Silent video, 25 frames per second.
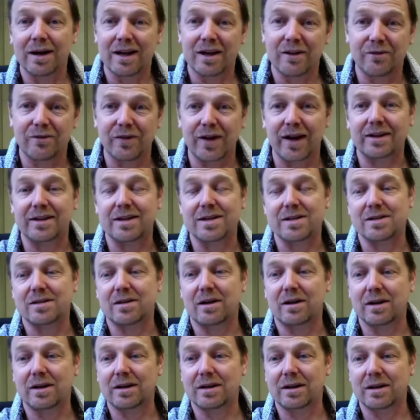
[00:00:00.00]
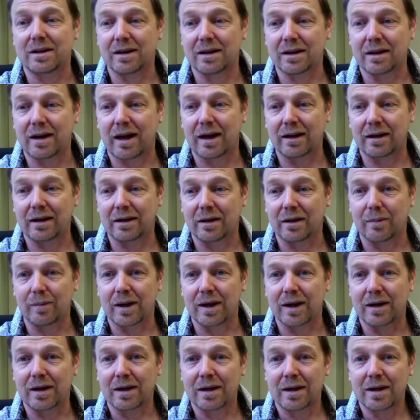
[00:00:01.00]
In fact, it's starting to decline a little
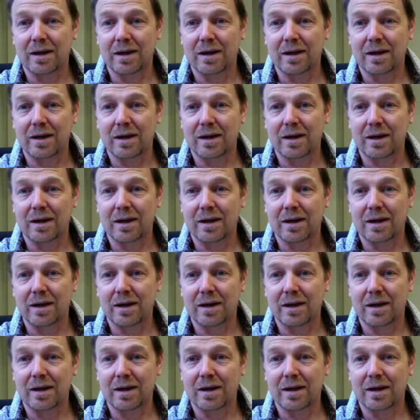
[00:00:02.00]
bit.